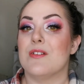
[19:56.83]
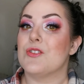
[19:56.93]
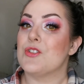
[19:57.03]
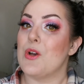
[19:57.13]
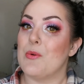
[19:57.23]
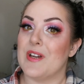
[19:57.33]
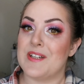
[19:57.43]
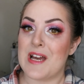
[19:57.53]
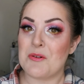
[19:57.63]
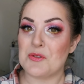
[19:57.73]
So we are
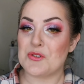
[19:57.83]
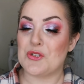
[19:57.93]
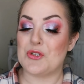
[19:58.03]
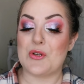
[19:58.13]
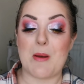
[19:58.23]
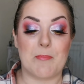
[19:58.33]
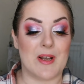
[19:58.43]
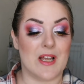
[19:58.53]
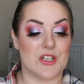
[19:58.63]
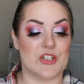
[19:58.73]
now on to
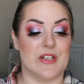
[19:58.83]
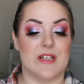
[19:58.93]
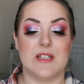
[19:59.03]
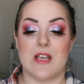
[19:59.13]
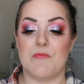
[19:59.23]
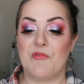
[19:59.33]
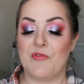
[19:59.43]
blushes. I'm